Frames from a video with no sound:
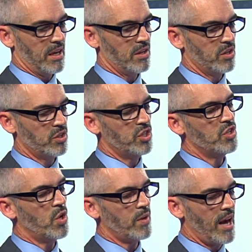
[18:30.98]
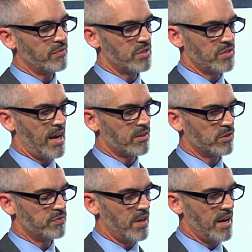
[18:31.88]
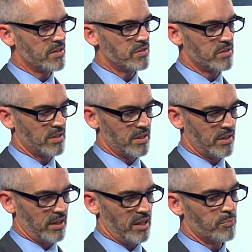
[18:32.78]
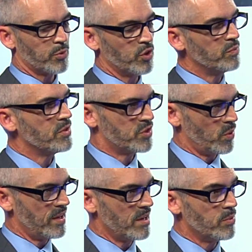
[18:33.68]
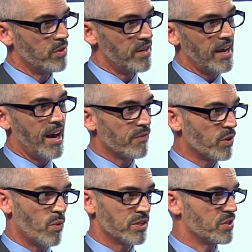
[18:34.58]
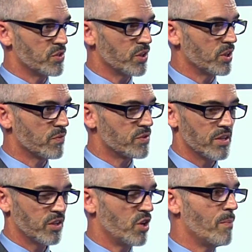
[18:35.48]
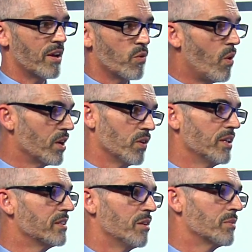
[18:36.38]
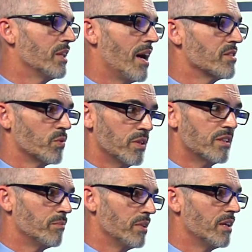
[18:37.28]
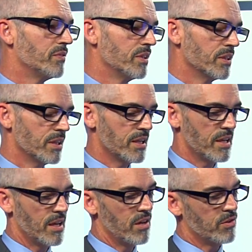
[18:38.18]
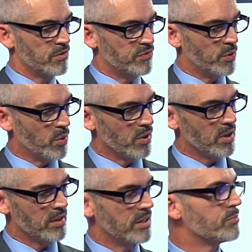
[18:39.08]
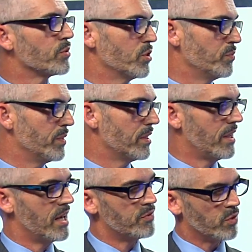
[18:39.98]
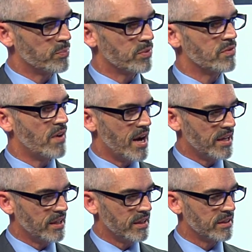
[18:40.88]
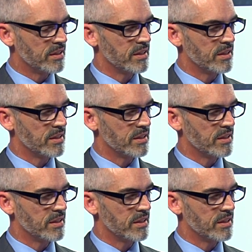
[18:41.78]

you don't have to sacrifice improvements to our neighborhood that everyone deserves, no matter what your income class or income level, for improvement and for providing